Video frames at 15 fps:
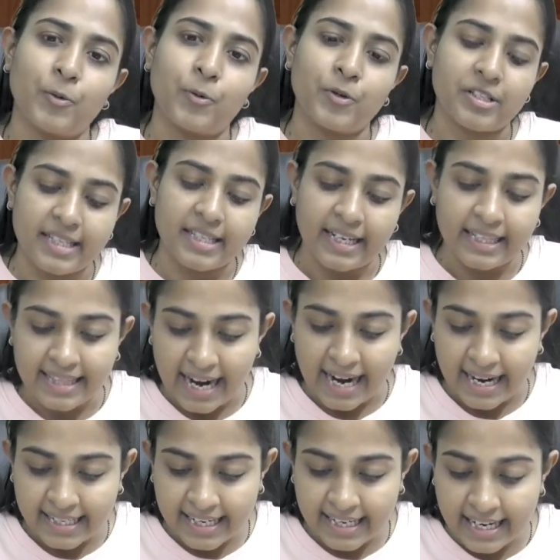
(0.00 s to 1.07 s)
Then in that
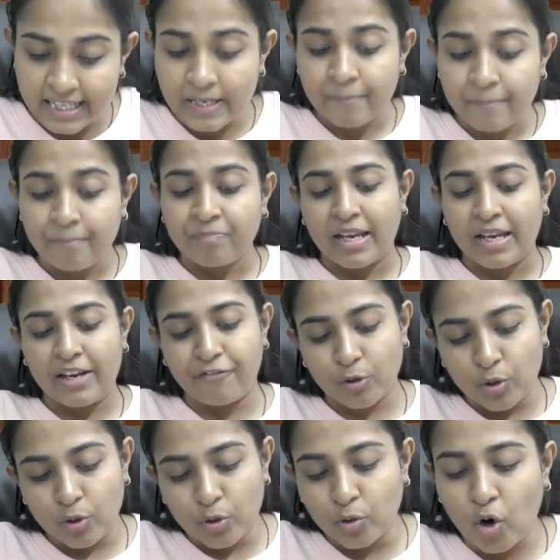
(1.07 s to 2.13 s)
case, if you do
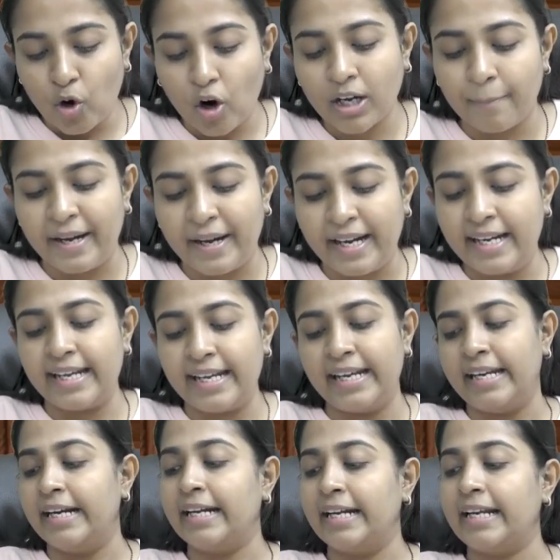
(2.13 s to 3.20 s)
not maintain
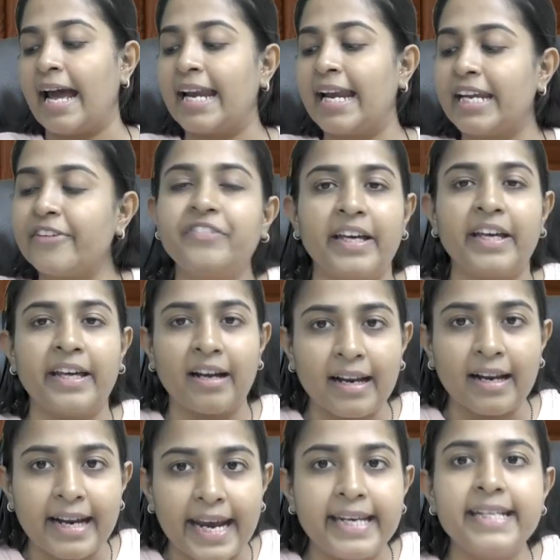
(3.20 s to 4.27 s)
it and if there are
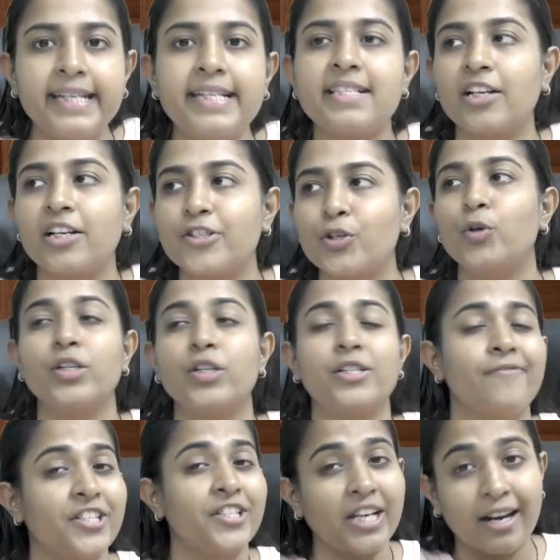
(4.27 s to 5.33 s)
any such goods which
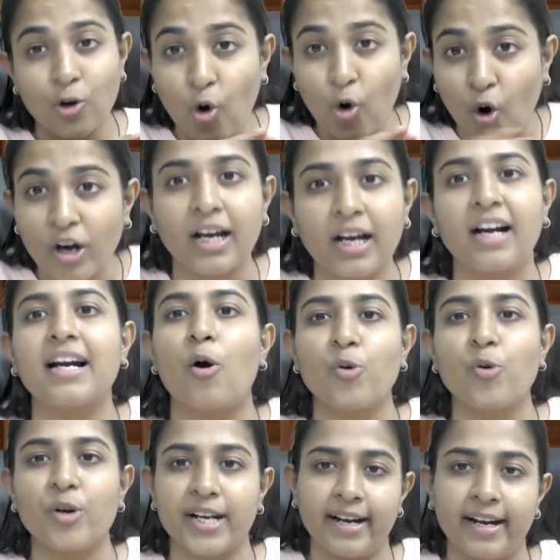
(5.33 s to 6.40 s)
are not
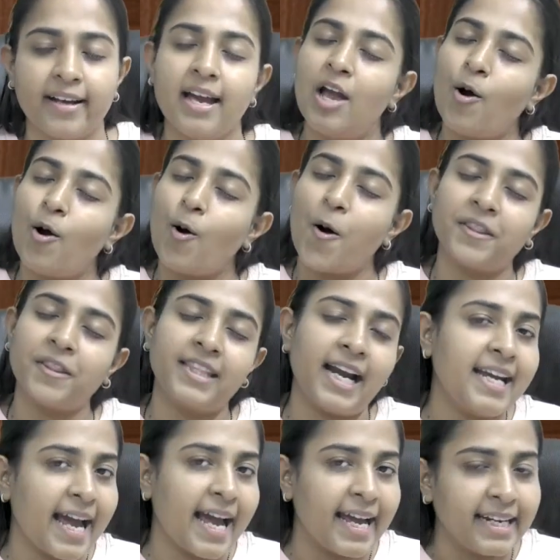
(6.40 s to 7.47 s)
accounted on that,
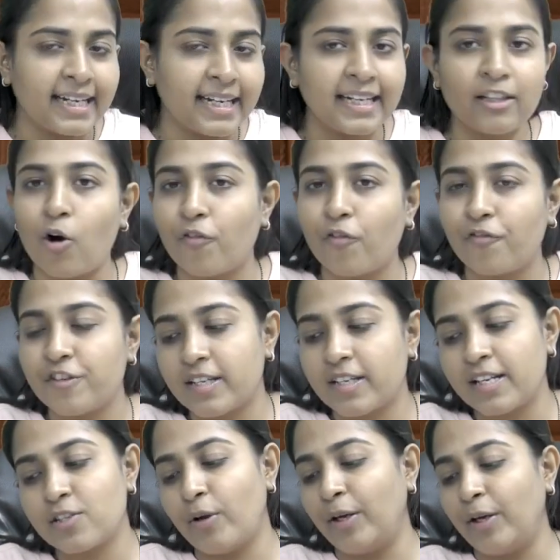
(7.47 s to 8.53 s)
directly the officer is
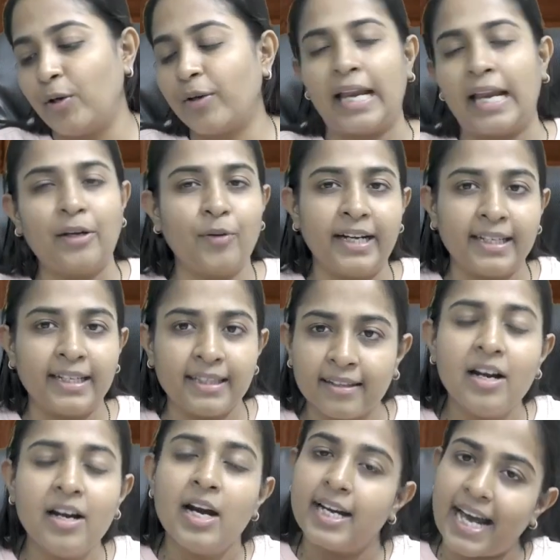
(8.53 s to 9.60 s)
going to calculate the
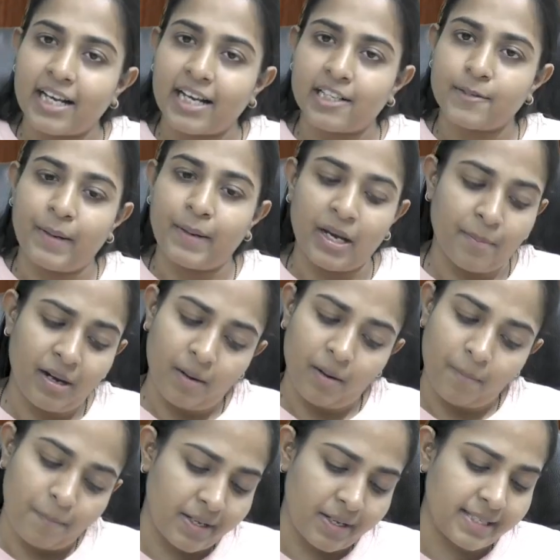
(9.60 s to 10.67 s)
tax payable
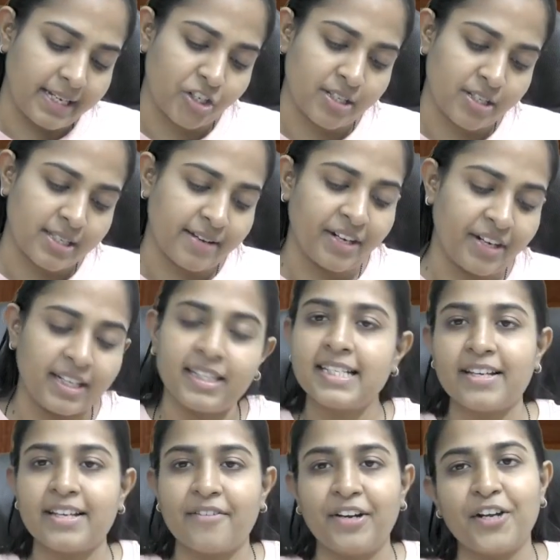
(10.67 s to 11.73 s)
plus section
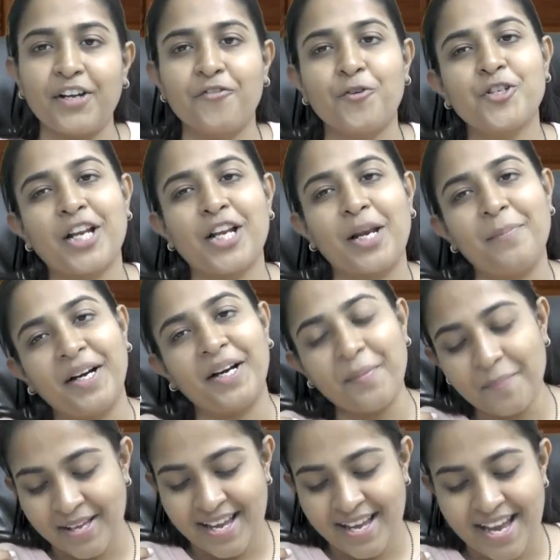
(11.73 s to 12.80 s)
73-74 shall become
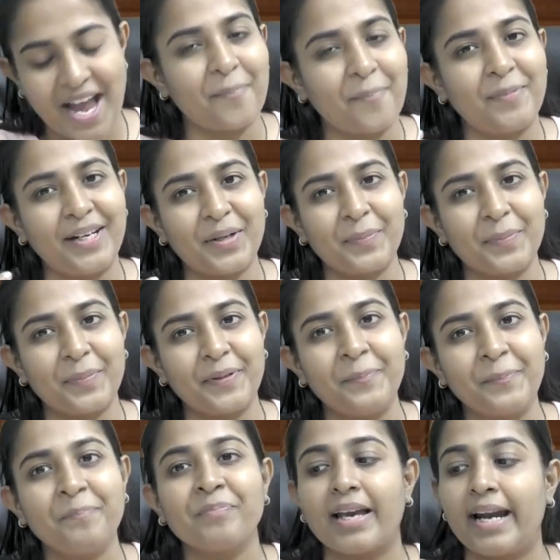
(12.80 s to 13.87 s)
applicable,
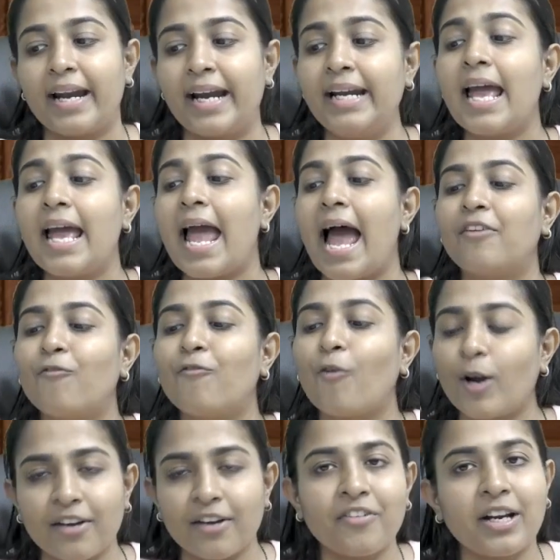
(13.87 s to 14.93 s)
right? And
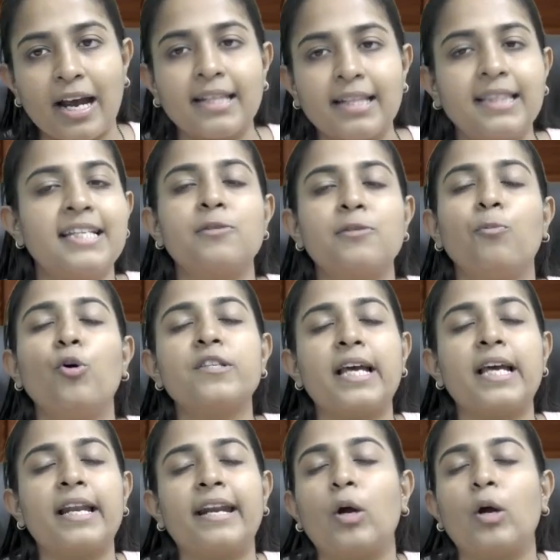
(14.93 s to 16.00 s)
whatever are these books and
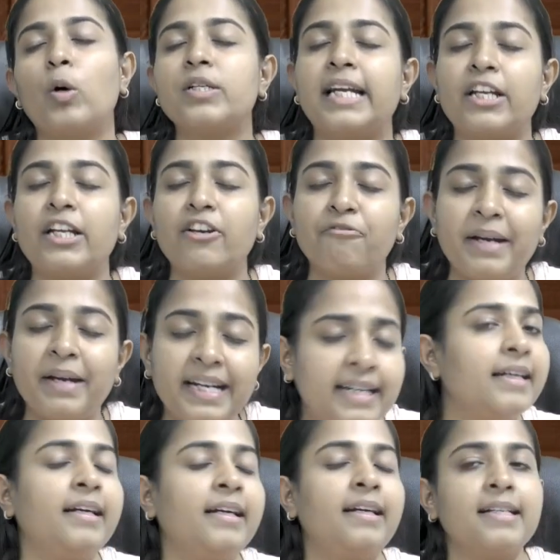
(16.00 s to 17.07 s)
records that you have maintained
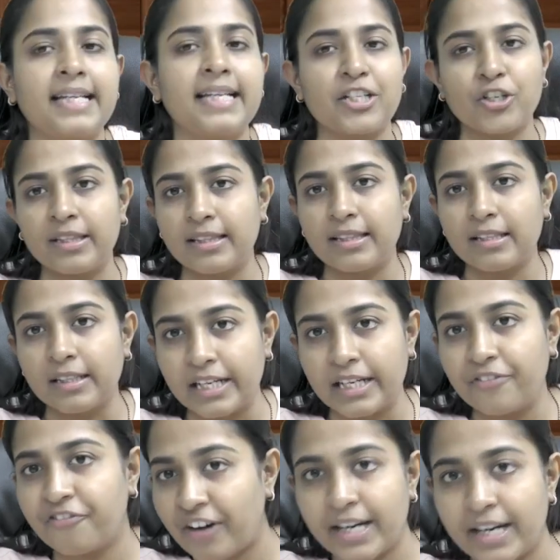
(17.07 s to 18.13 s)
under section
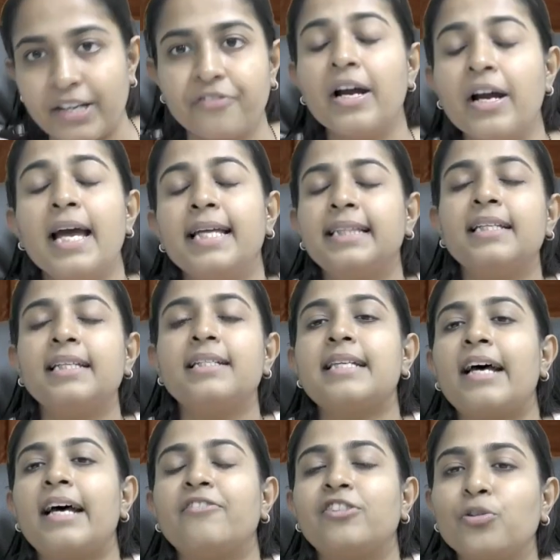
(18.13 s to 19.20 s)
35, this has
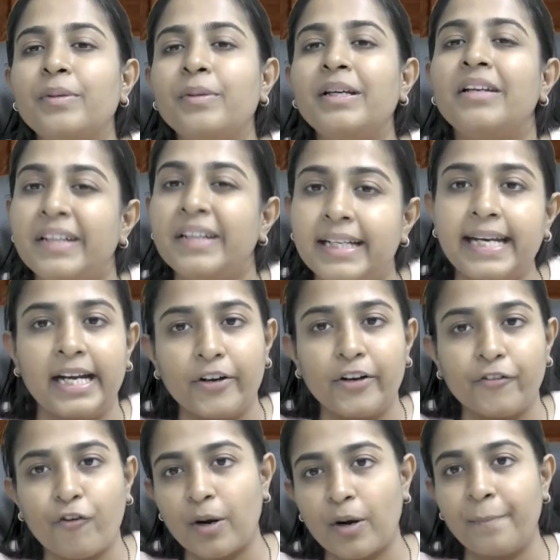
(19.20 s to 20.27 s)
to be retained for a
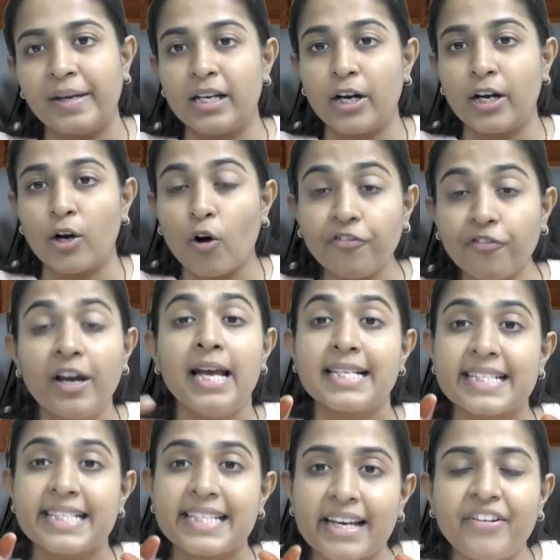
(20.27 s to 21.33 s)
period of
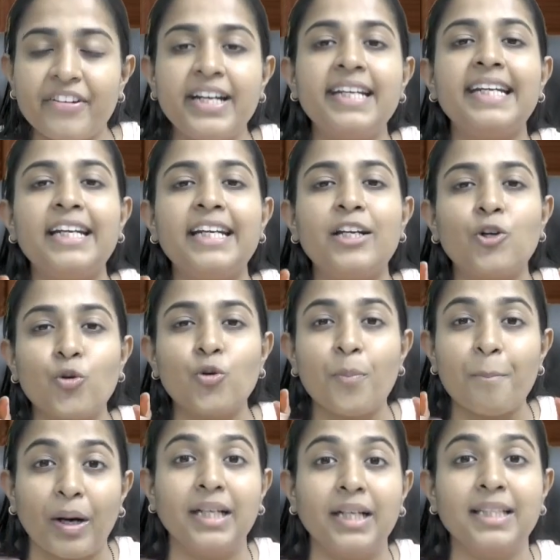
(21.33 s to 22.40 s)
72
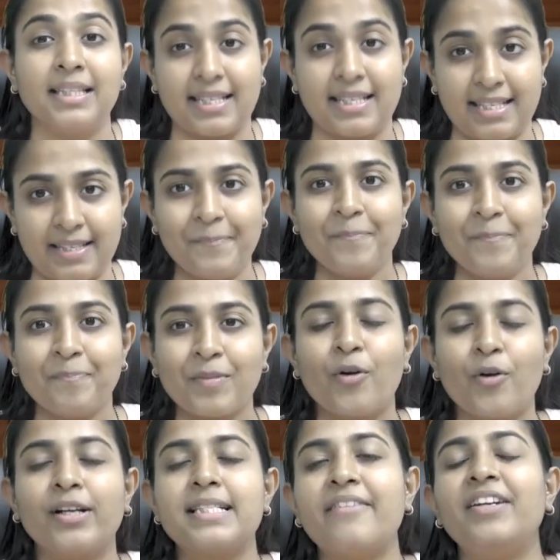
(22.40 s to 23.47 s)
months. Okay,
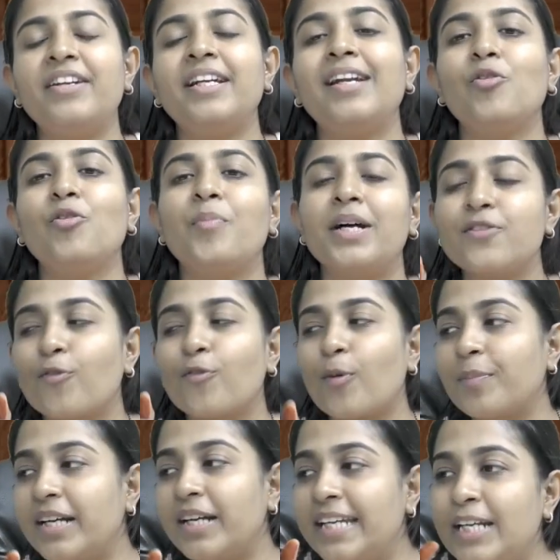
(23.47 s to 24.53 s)
72 months from the
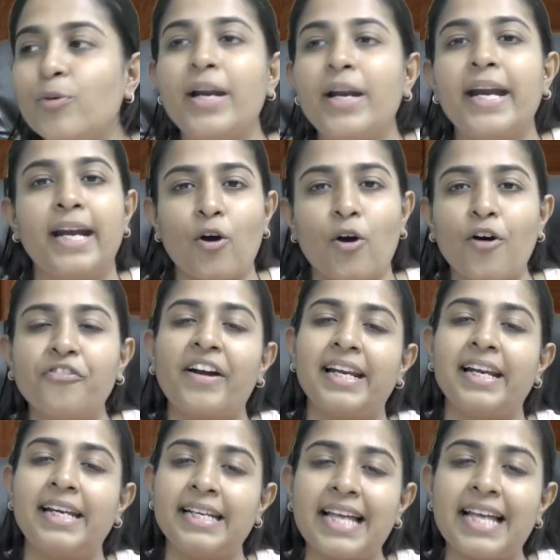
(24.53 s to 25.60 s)
due date of filing
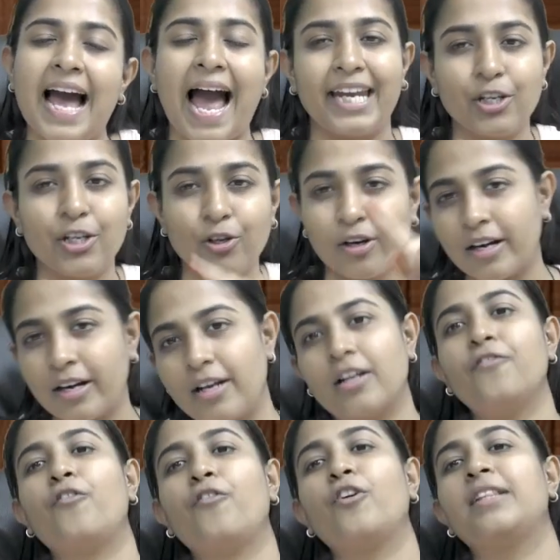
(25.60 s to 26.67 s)
the annual return for
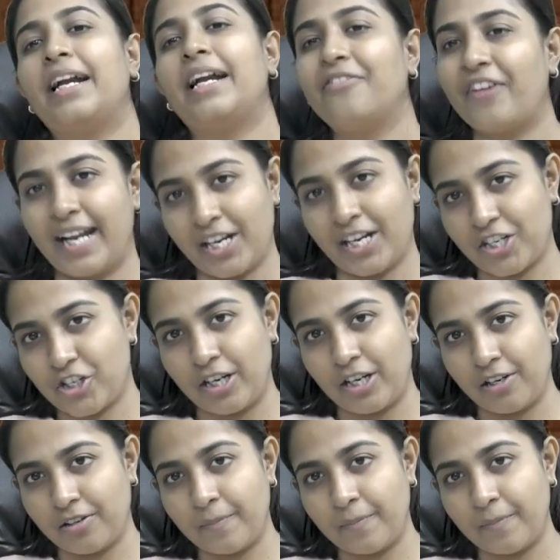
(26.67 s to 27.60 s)
that financial year.